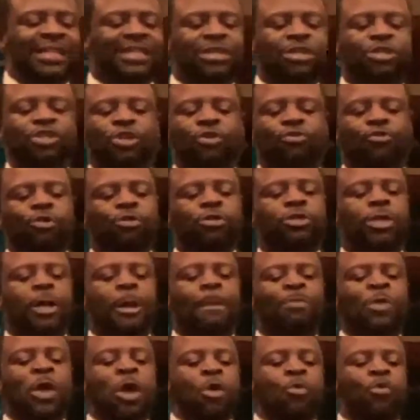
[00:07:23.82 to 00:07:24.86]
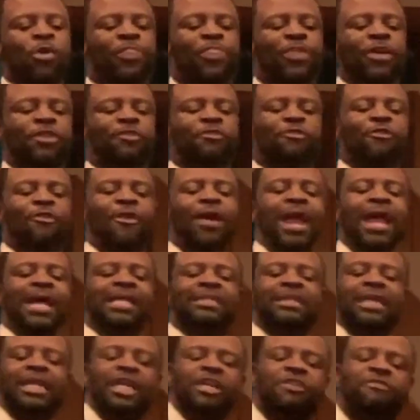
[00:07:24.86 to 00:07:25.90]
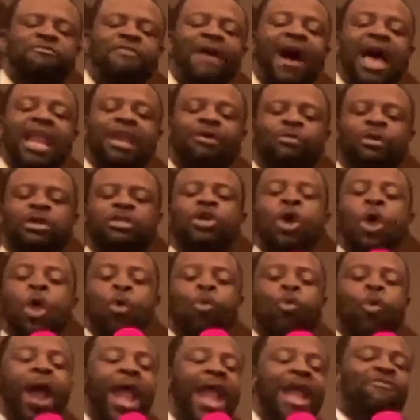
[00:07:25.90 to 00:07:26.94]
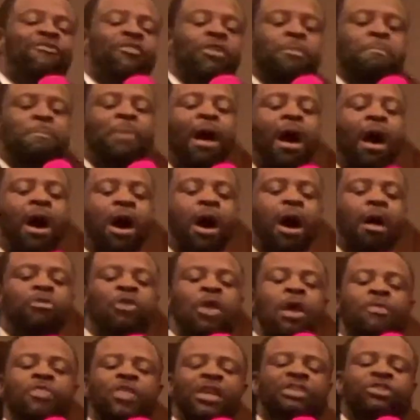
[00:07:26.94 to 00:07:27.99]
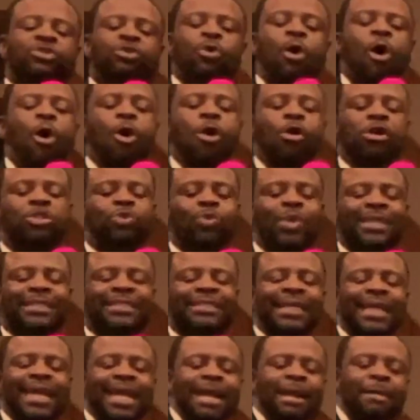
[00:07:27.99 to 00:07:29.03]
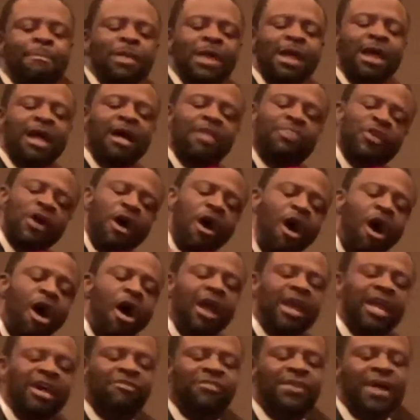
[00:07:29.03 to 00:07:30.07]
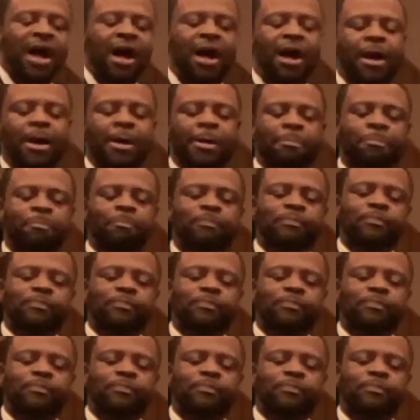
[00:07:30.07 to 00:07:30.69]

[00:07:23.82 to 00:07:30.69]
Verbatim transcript: into Jerusalem with his friends and his followers, waving palm, the swords, we see of the heart of God.